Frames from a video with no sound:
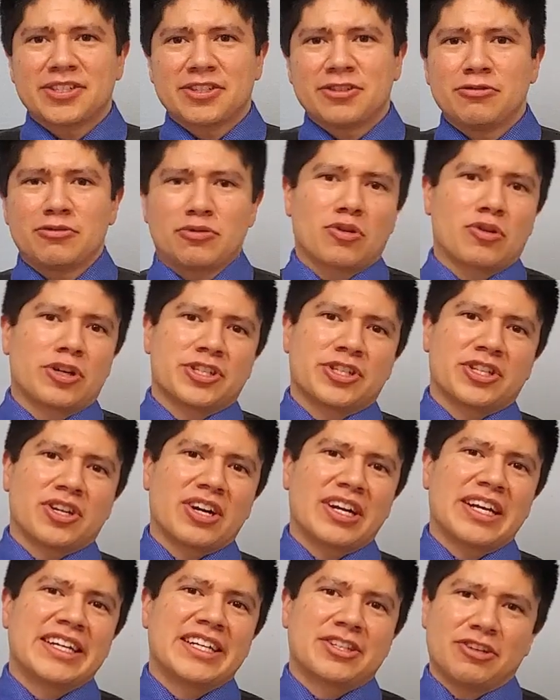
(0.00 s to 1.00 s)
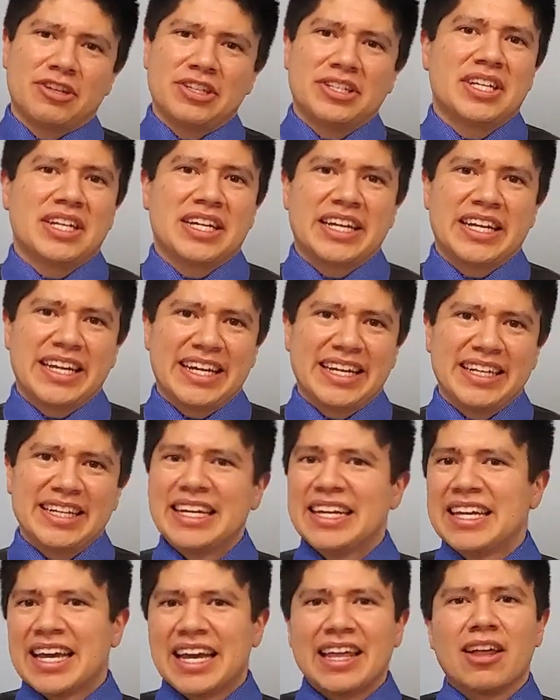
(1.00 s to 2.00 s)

soon or start increasing again.